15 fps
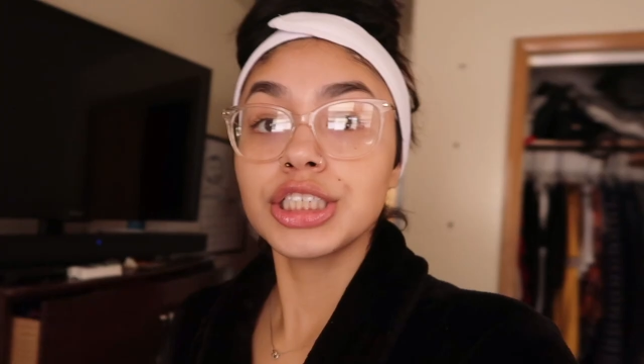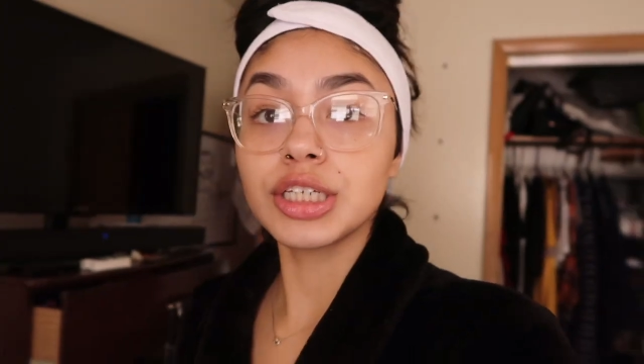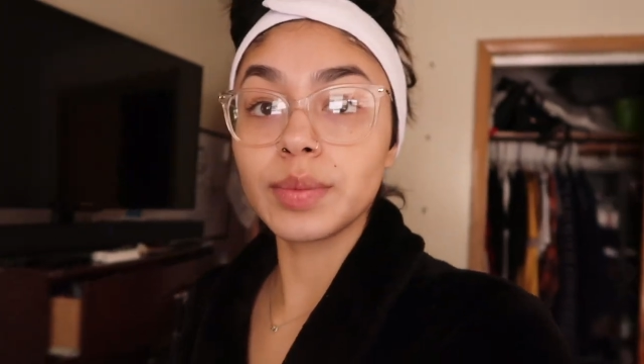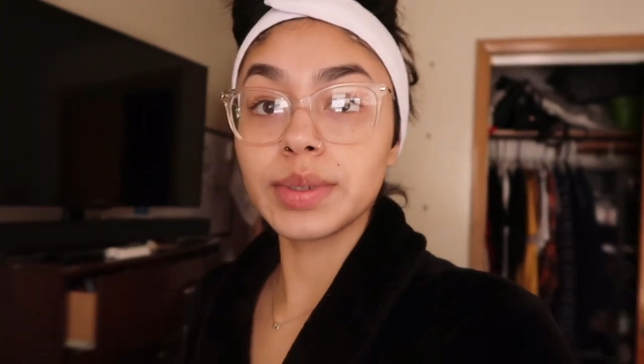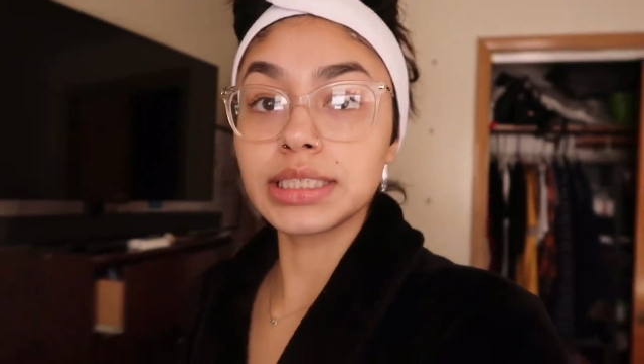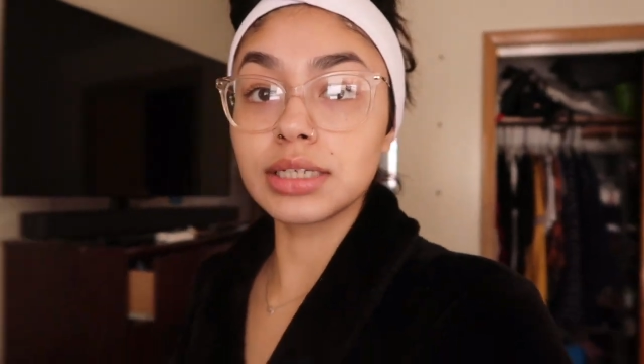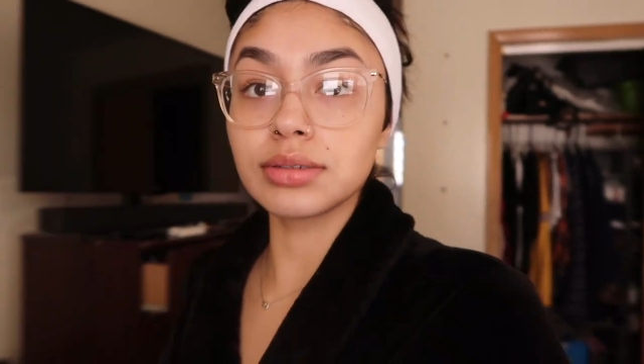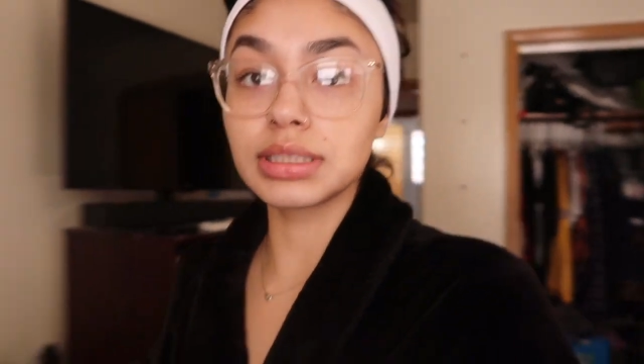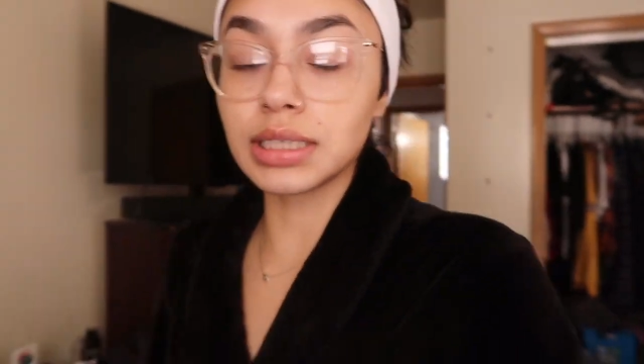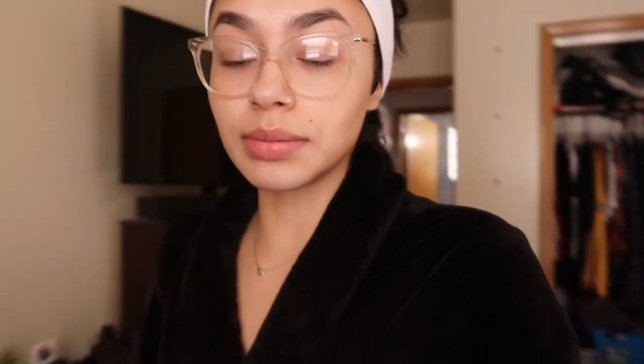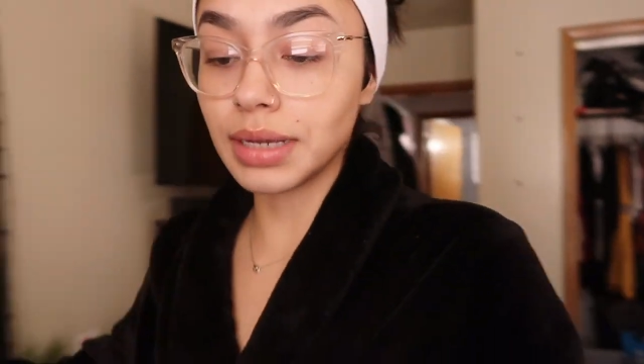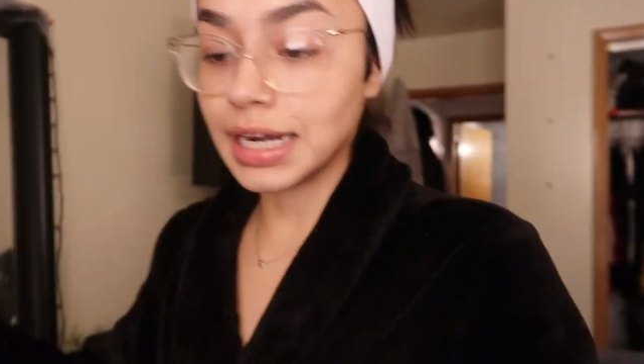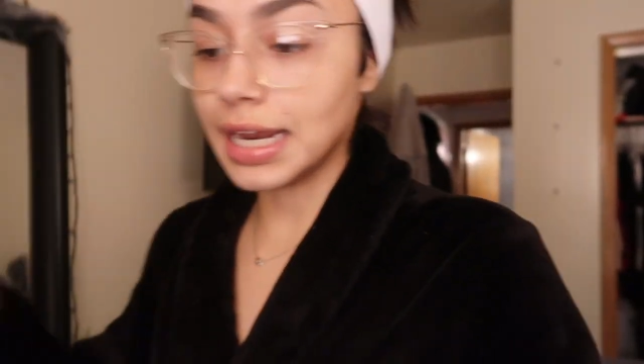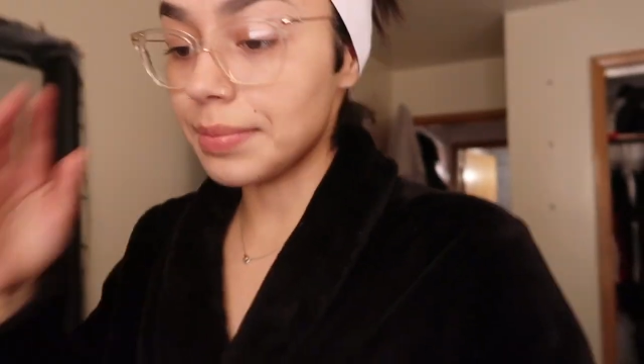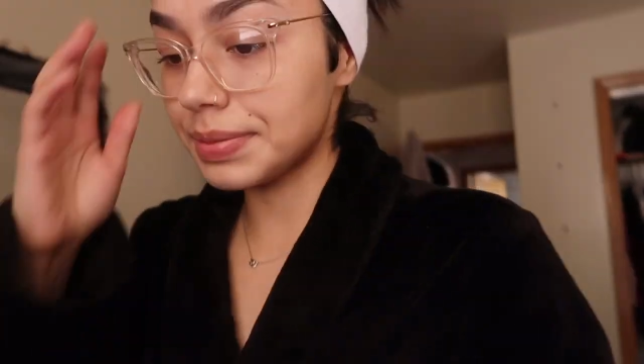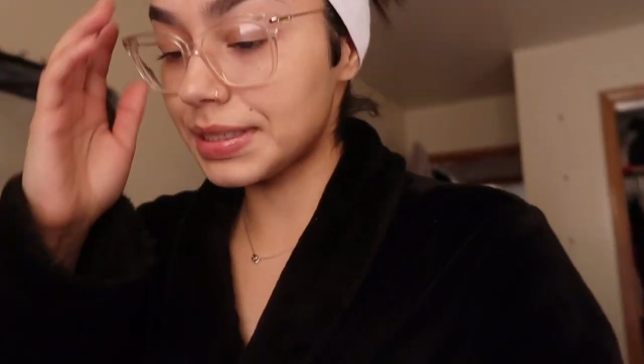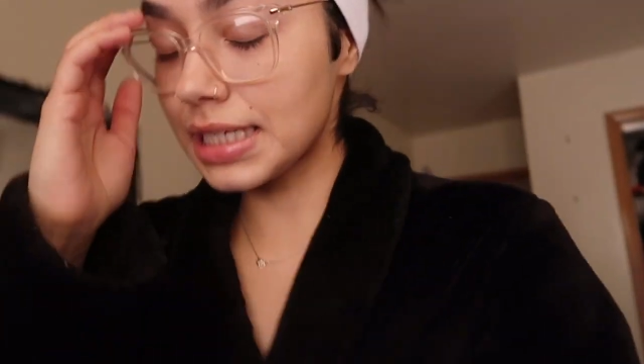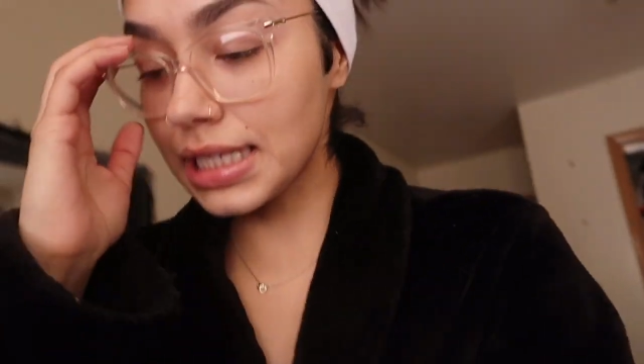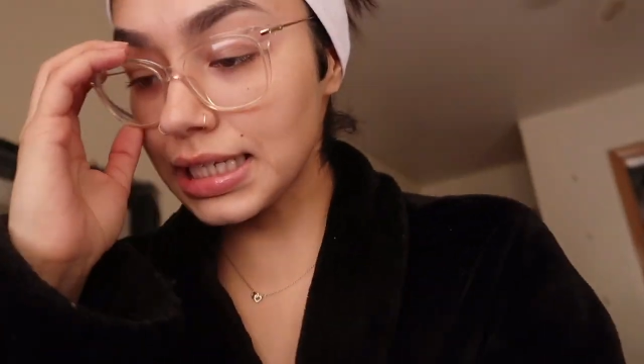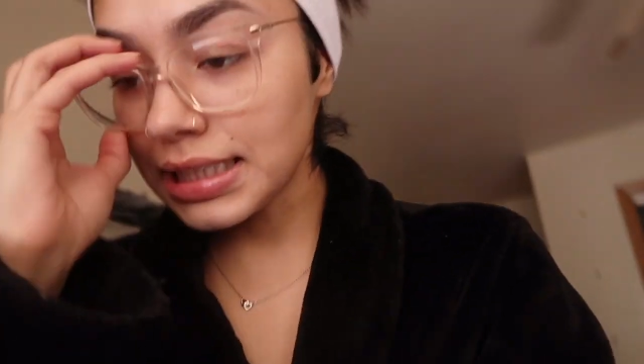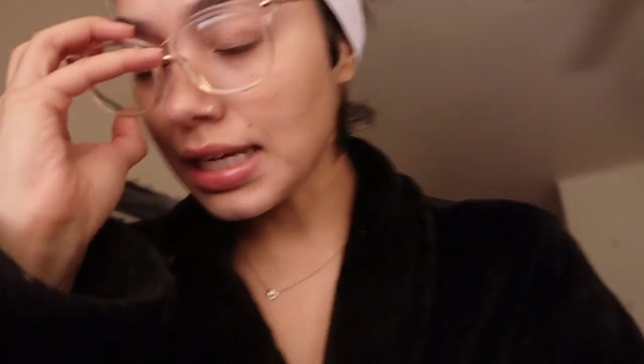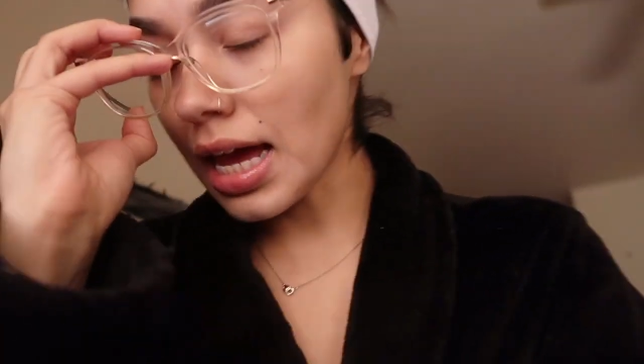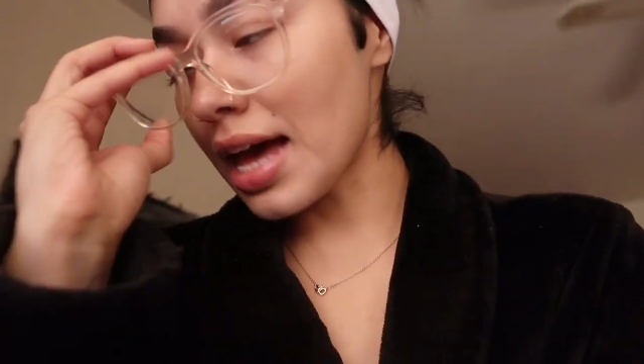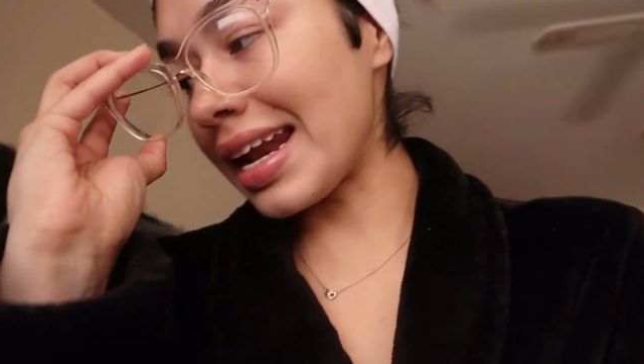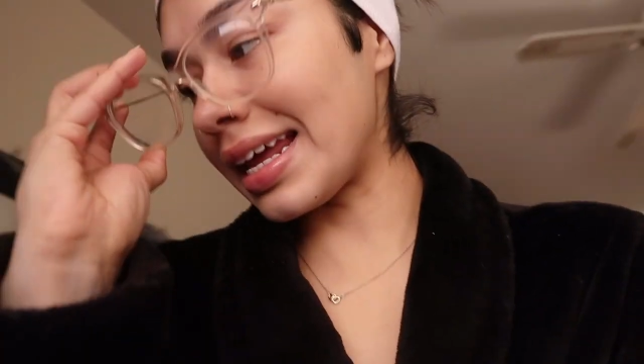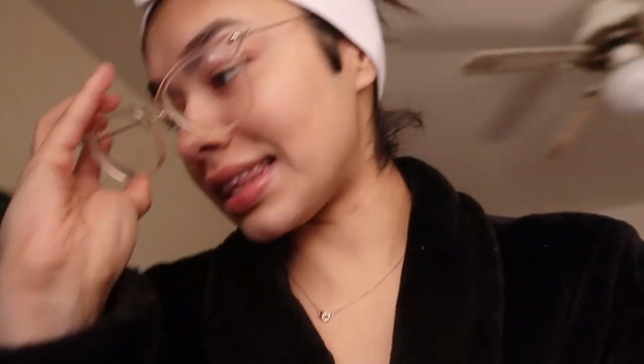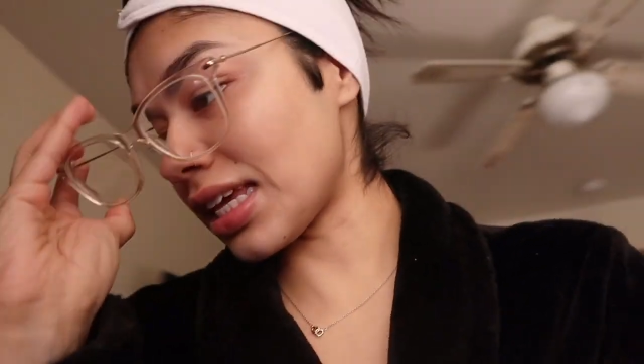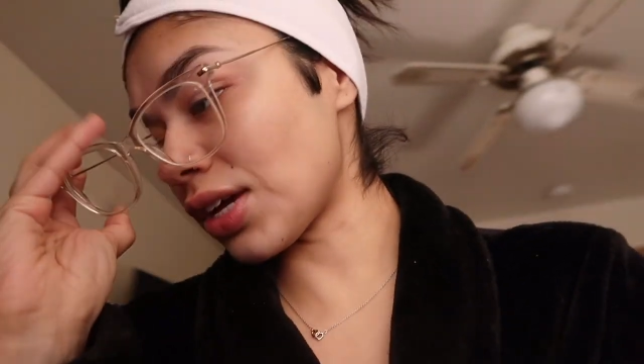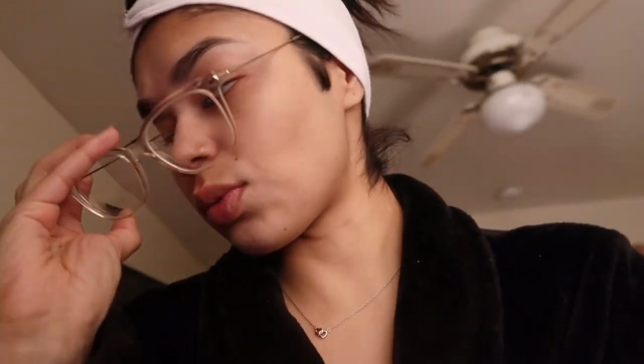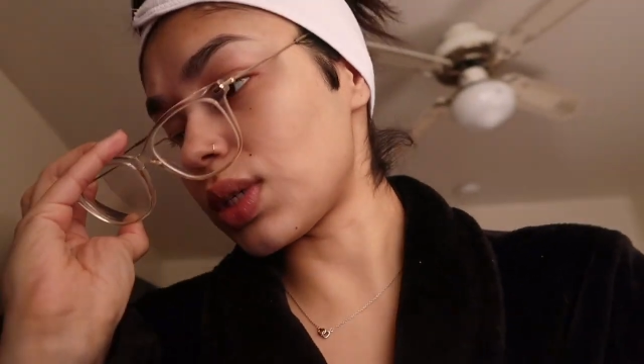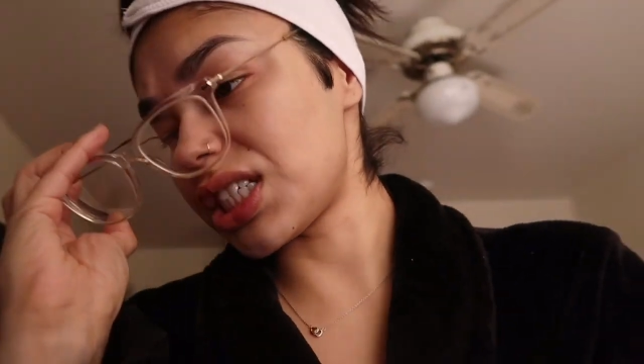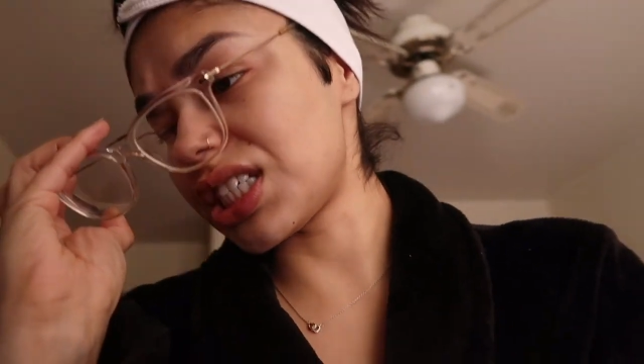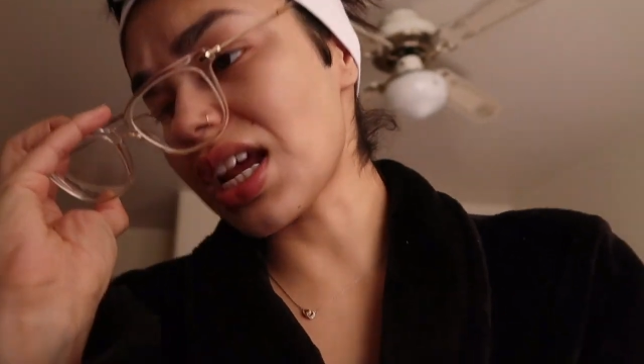Should we do some clips in the sun? I think we